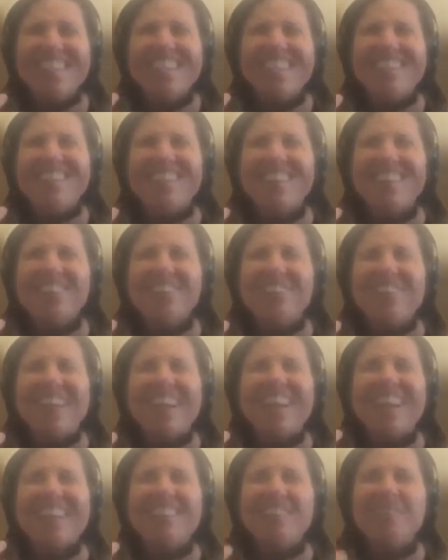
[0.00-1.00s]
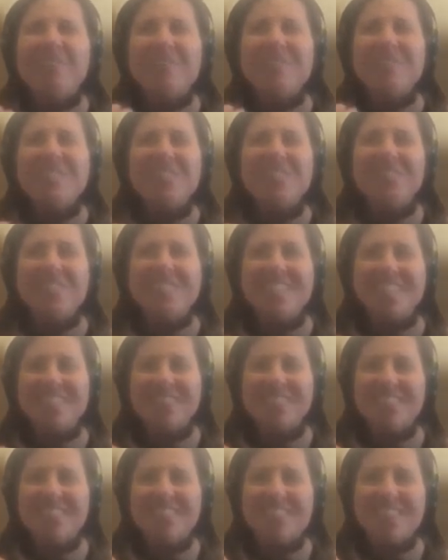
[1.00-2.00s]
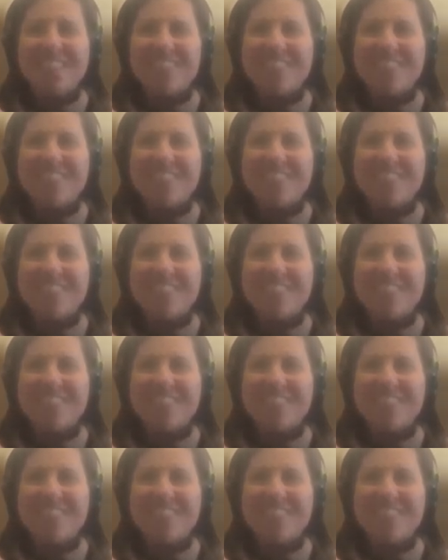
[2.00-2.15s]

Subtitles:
but I had the physical symptoms.